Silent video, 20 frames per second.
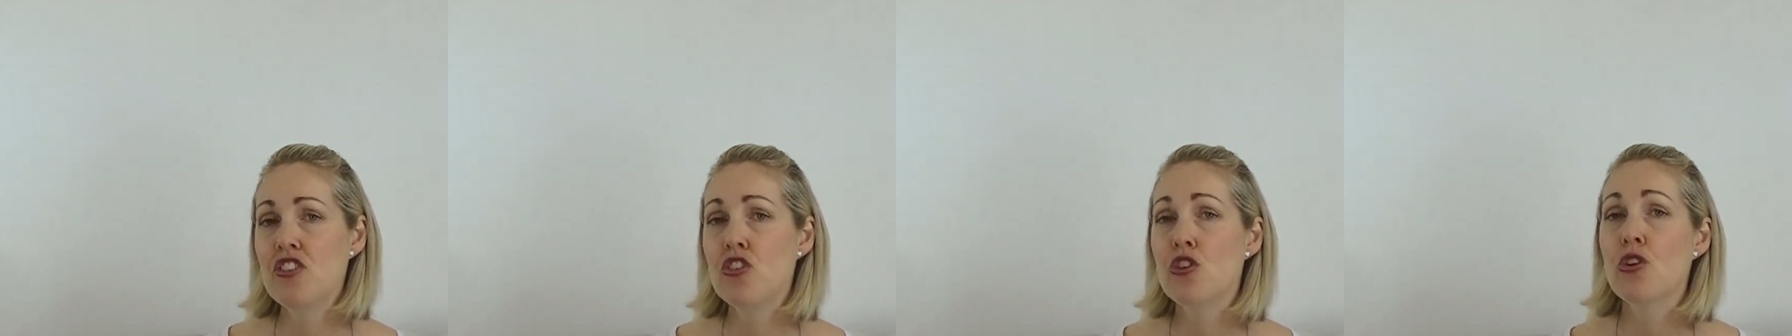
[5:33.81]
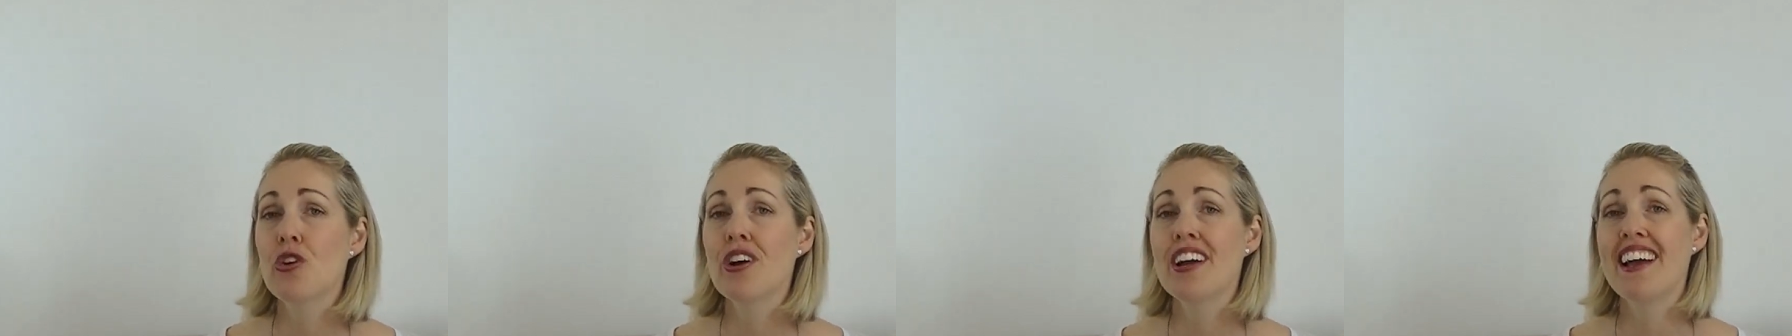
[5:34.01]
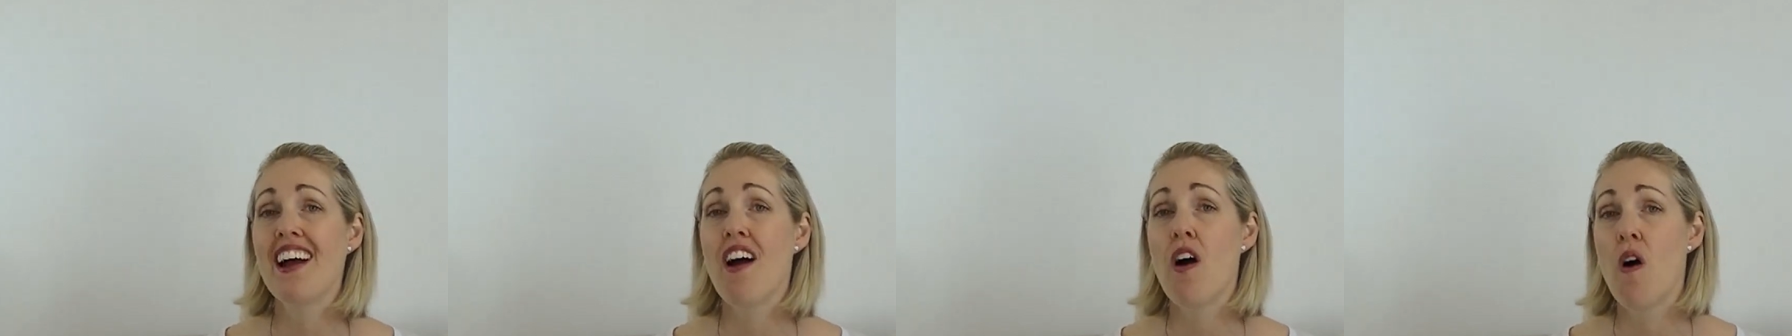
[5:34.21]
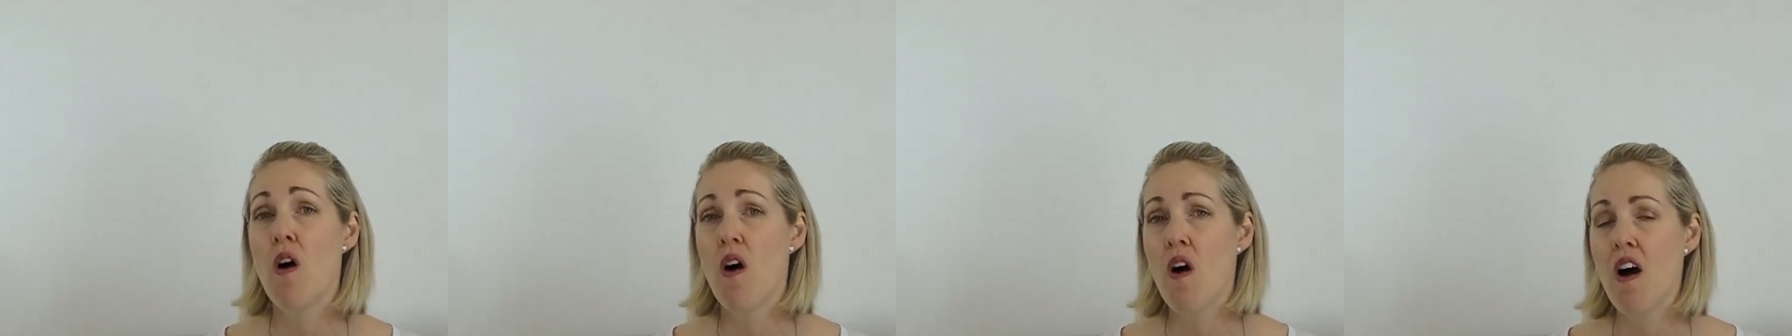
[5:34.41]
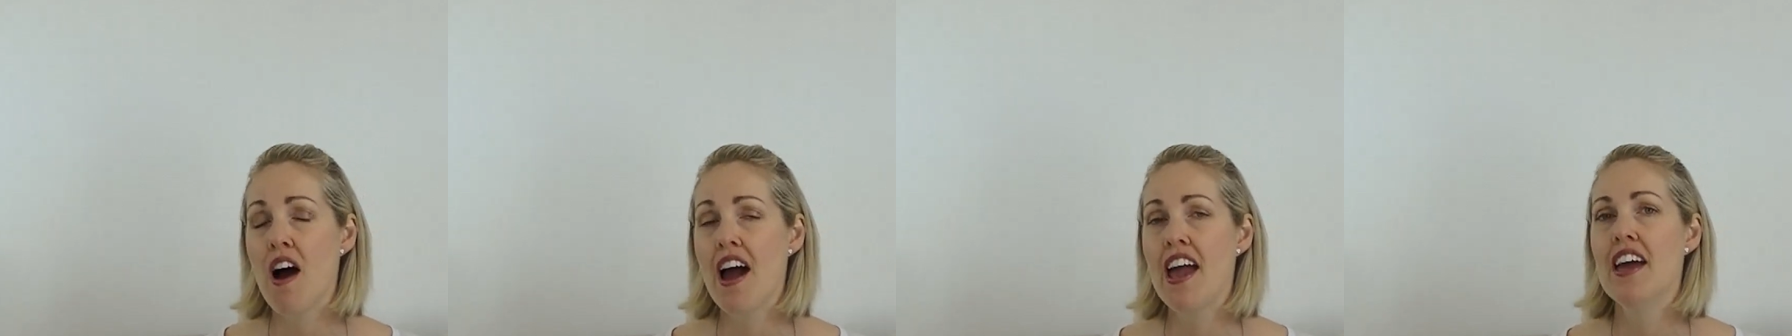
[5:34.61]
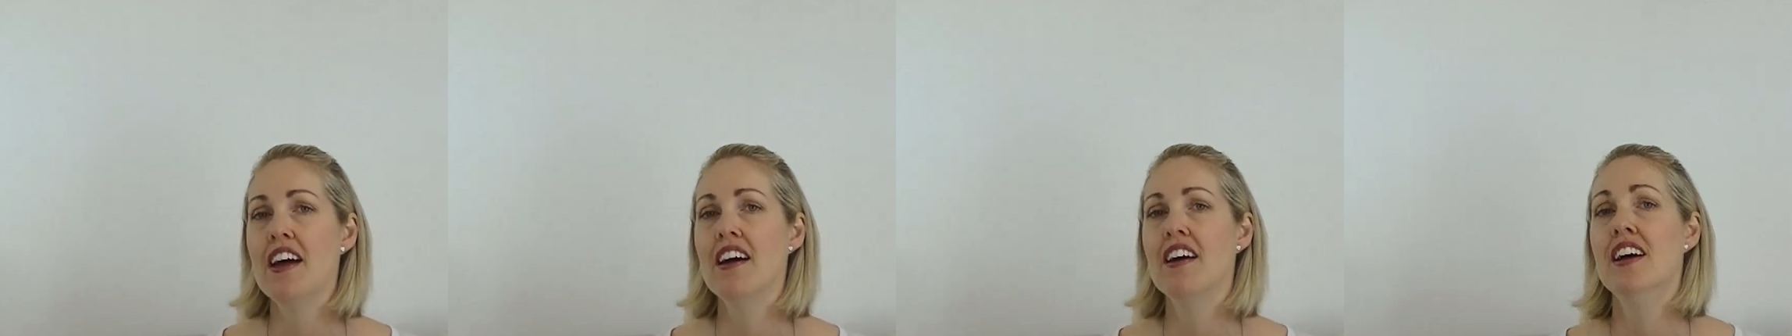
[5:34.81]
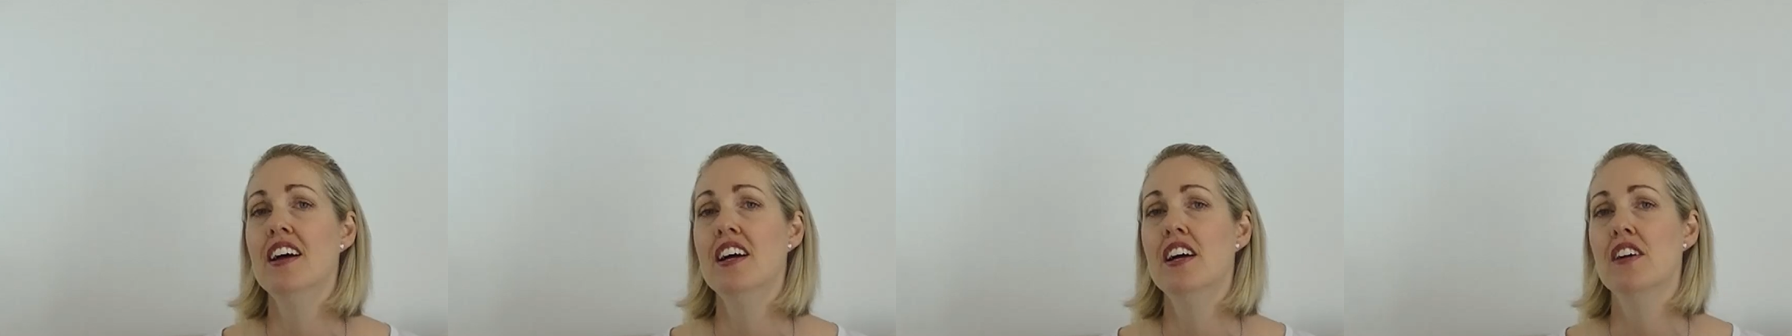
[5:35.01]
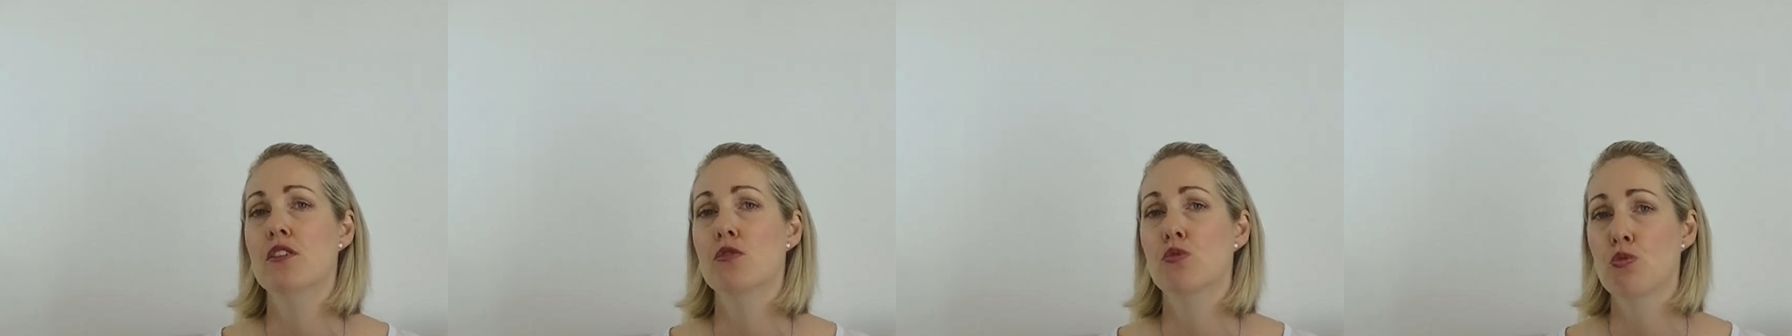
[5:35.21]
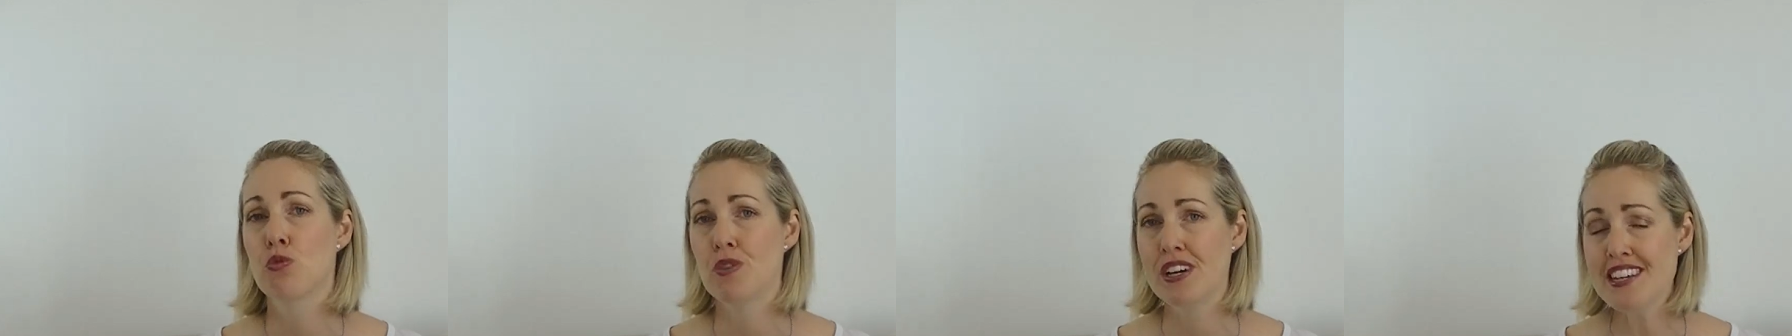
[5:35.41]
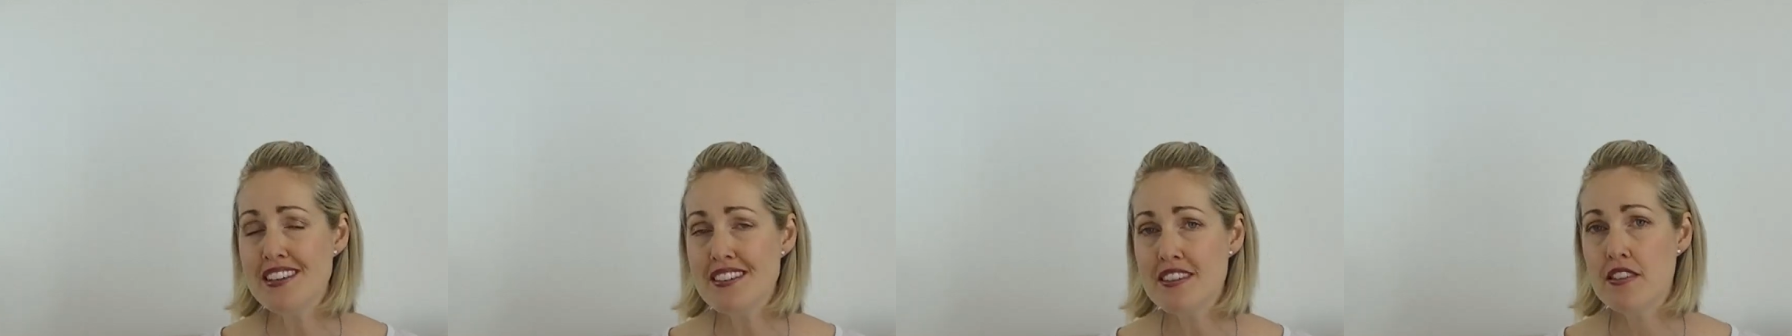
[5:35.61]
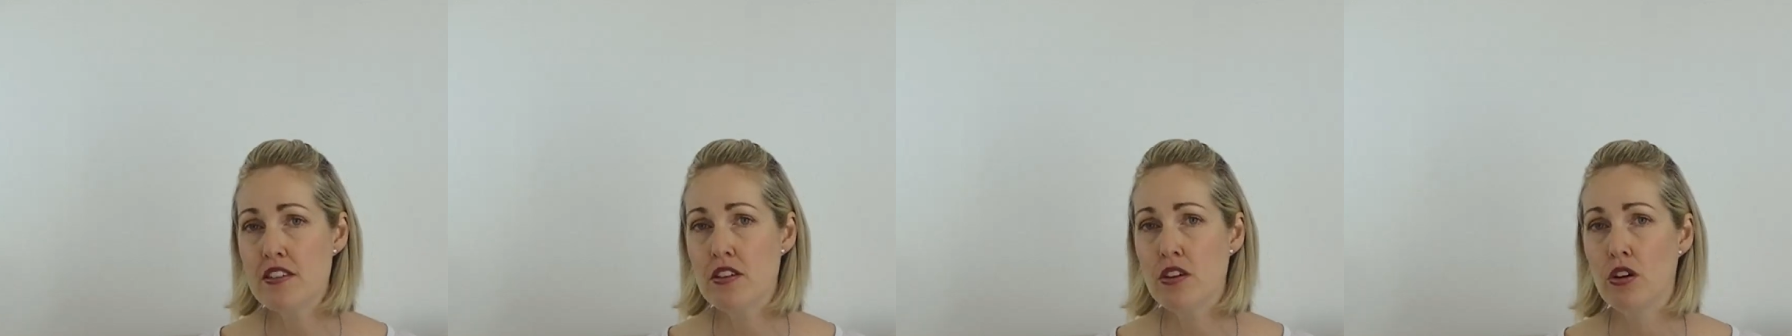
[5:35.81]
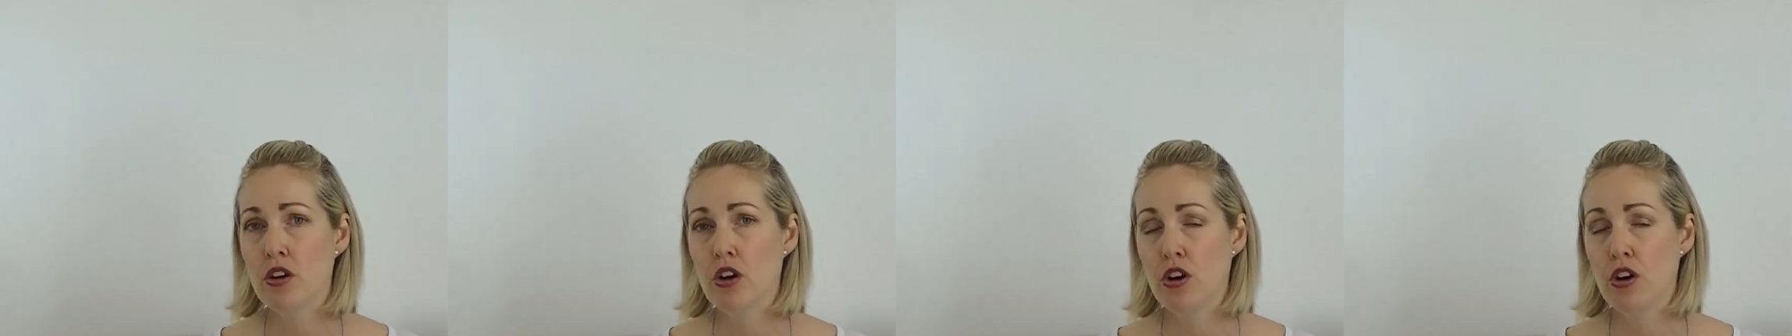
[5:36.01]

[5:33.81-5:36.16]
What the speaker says: you're at a higher risk